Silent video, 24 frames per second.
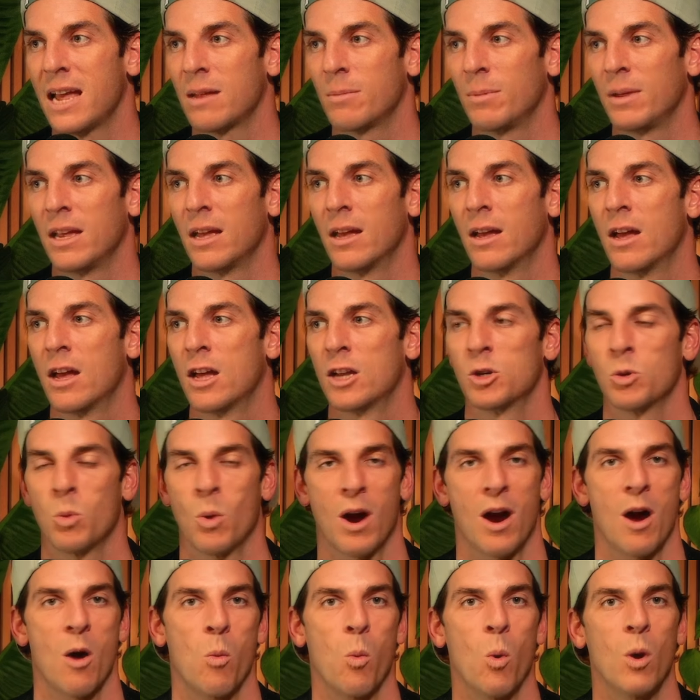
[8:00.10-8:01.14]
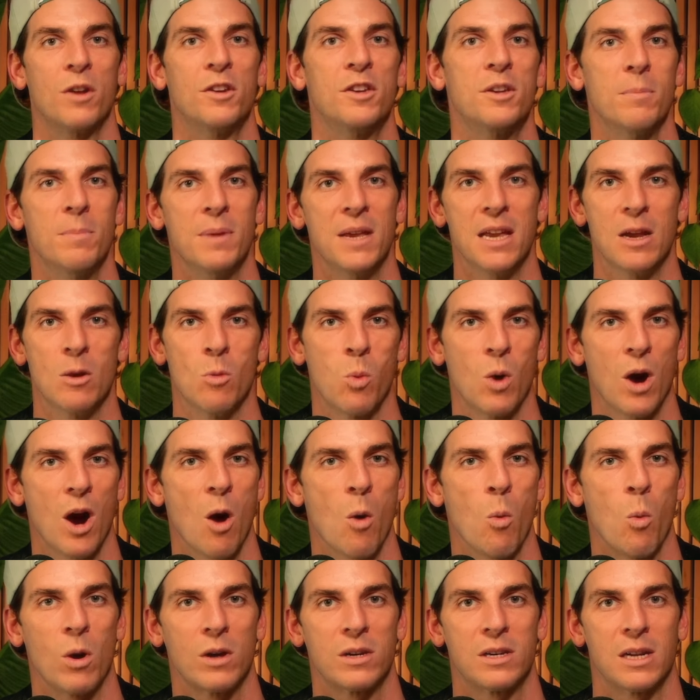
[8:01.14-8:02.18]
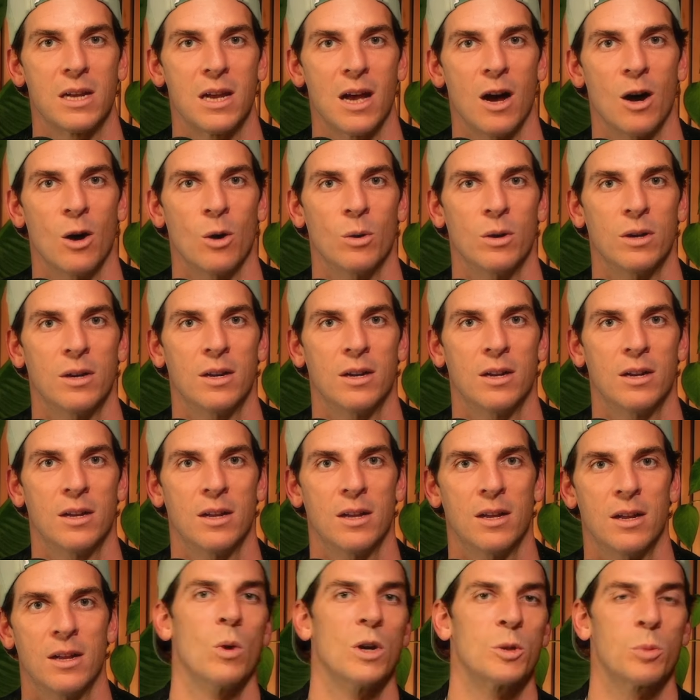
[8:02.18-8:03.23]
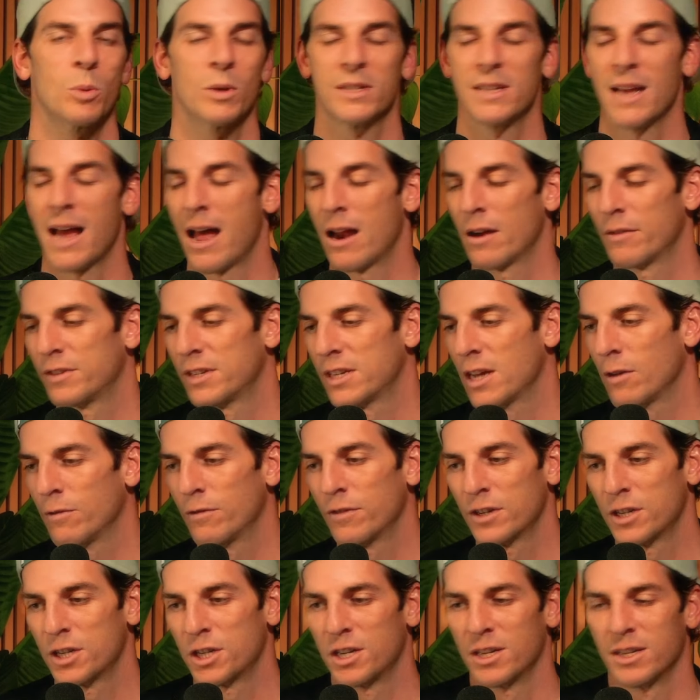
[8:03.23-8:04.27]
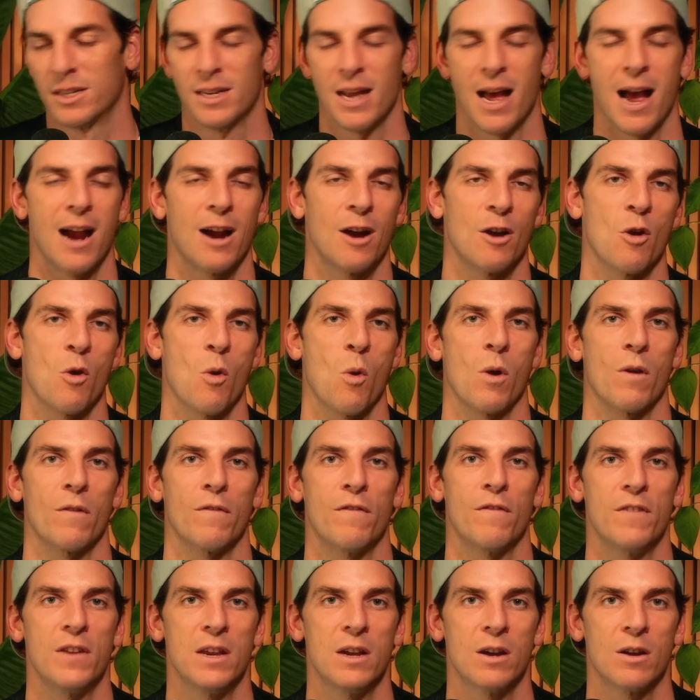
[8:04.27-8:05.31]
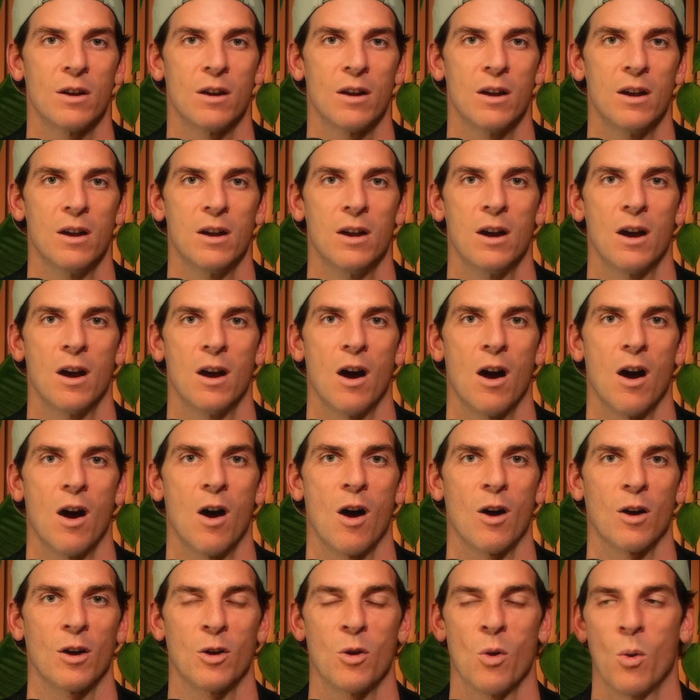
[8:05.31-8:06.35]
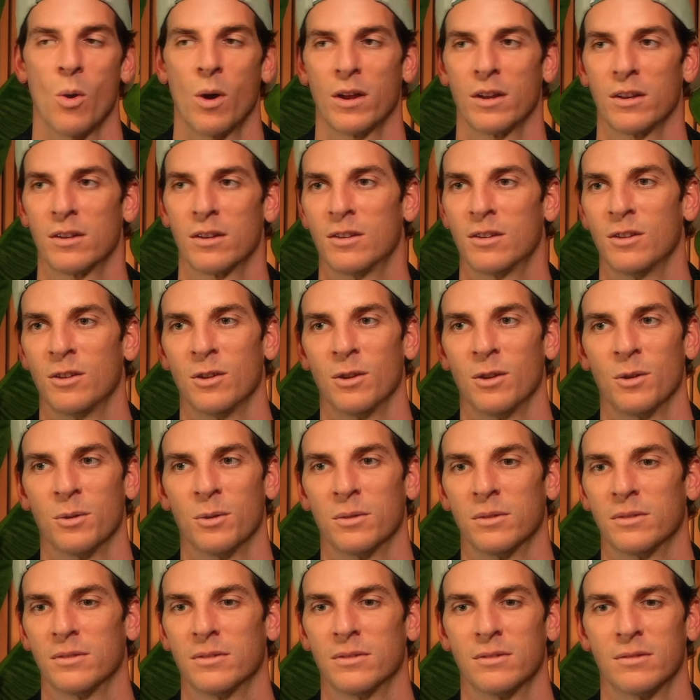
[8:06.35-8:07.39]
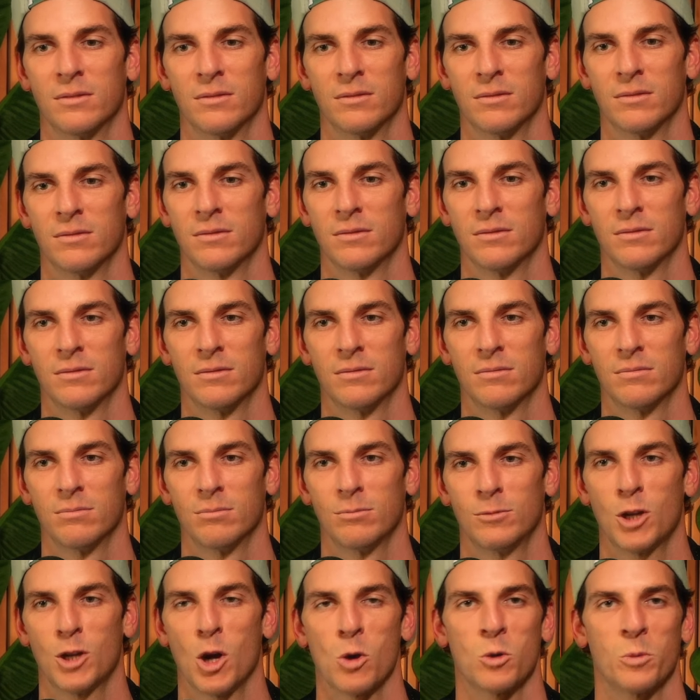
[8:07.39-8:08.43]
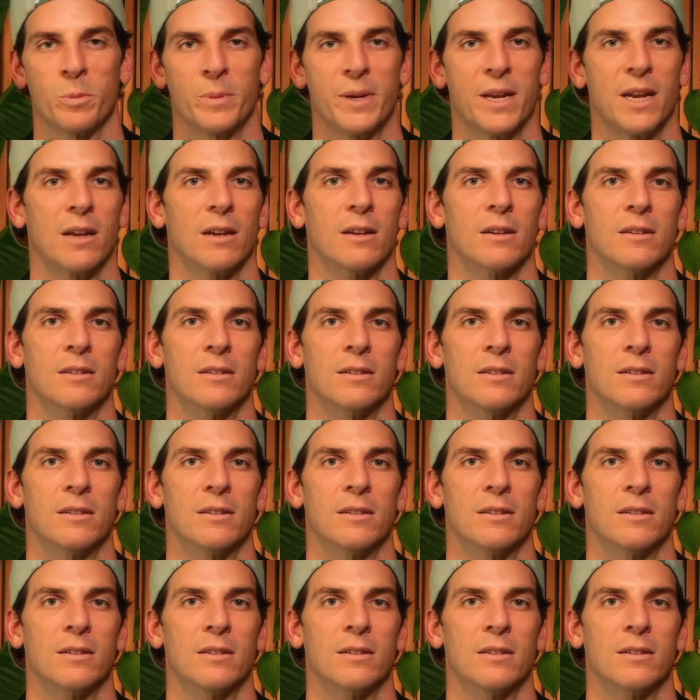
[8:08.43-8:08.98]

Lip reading: take me to where I want to be, where I want to go? Which ones out of selfish desire or fear are going to total me?